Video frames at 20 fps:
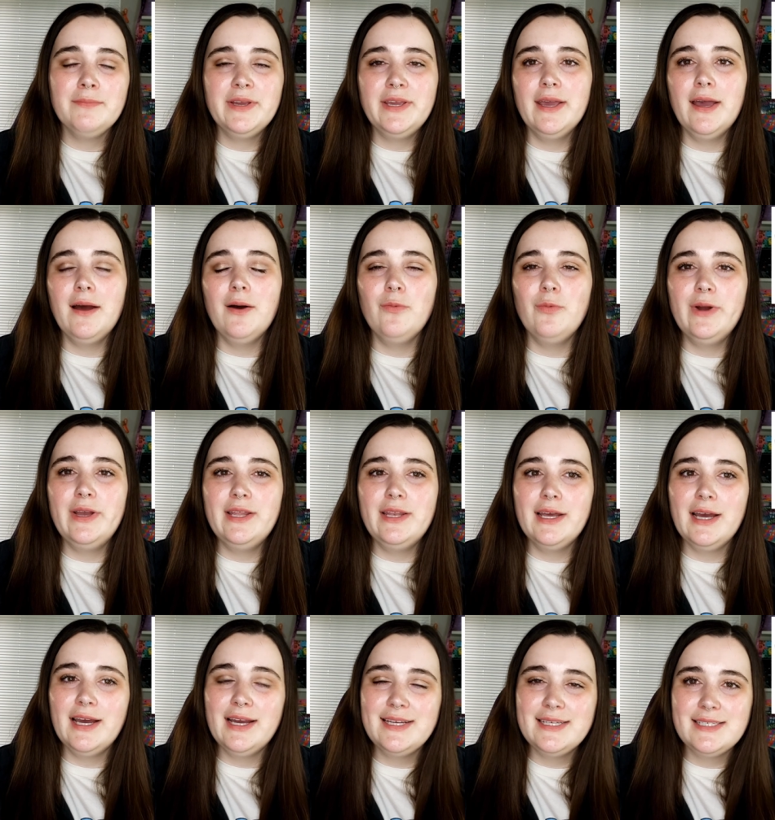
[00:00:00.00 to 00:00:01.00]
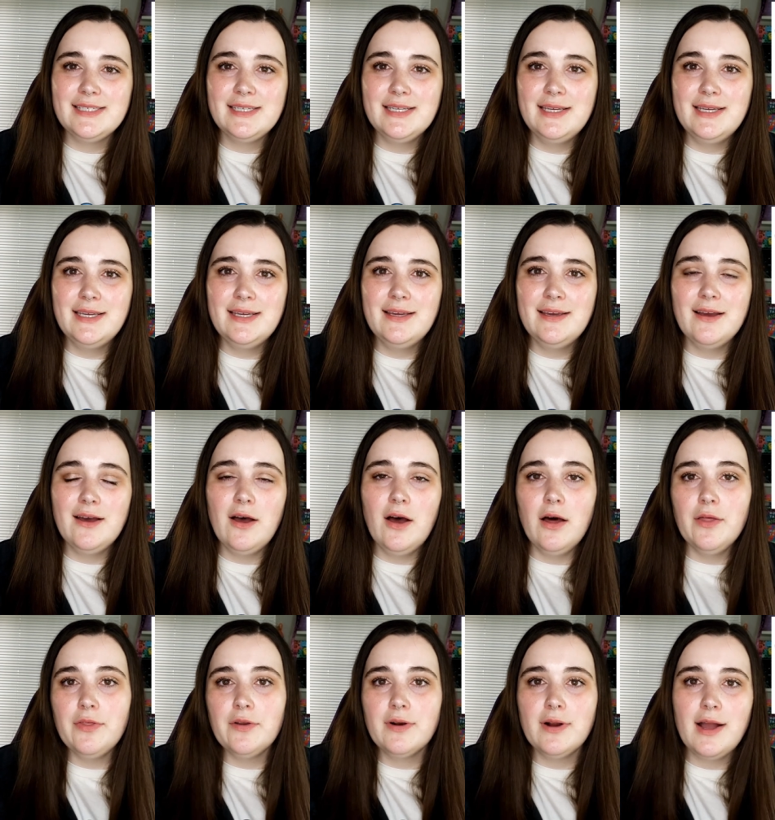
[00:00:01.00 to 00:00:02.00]
But yeah, when I see
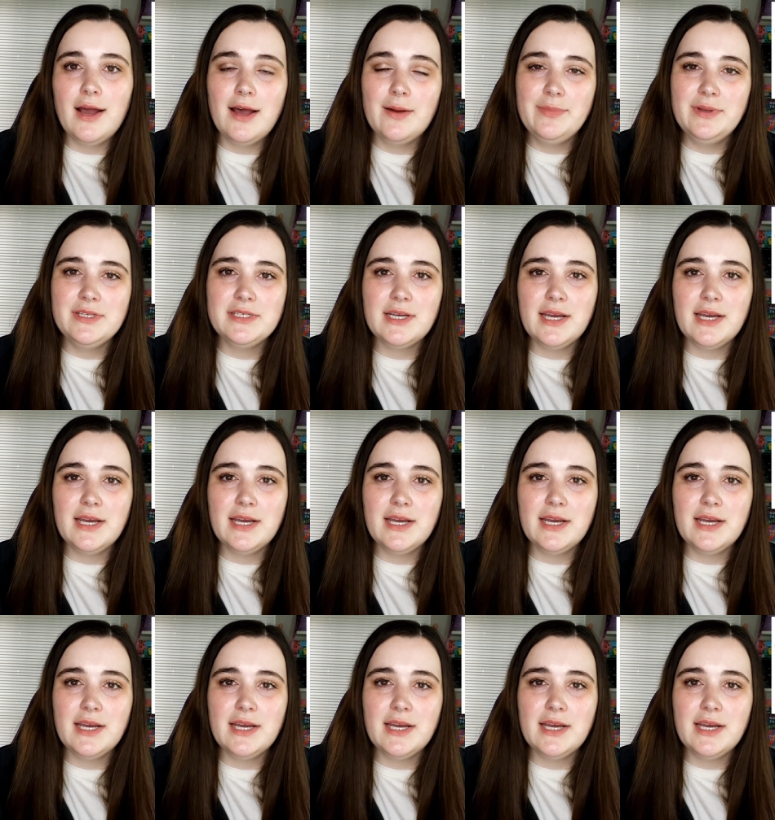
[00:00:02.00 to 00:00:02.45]
other hobbies